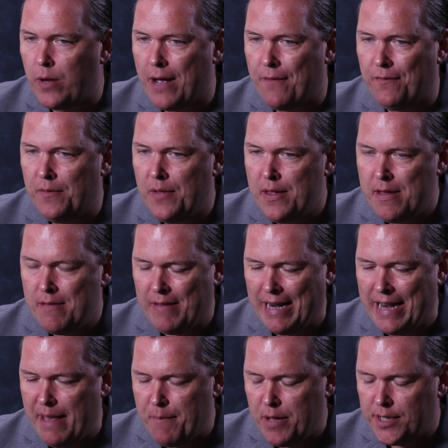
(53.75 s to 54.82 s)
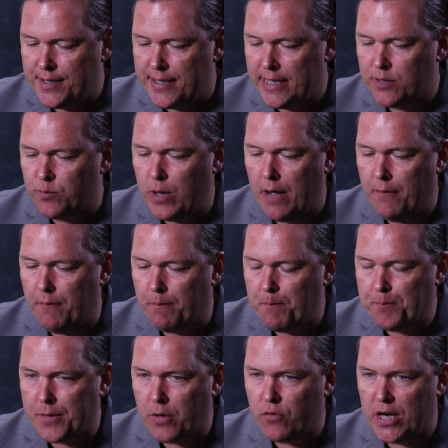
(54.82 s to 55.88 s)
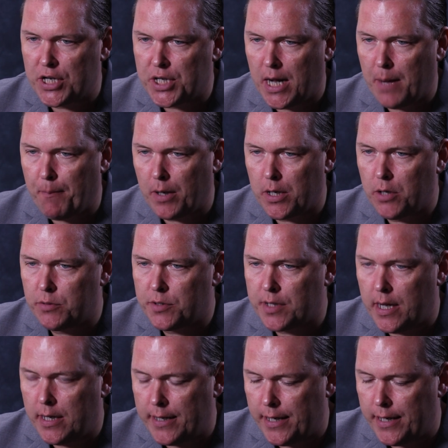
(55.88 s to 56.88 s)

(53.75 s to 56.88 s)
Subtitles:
We have lemon zest, we have crushed apple notes that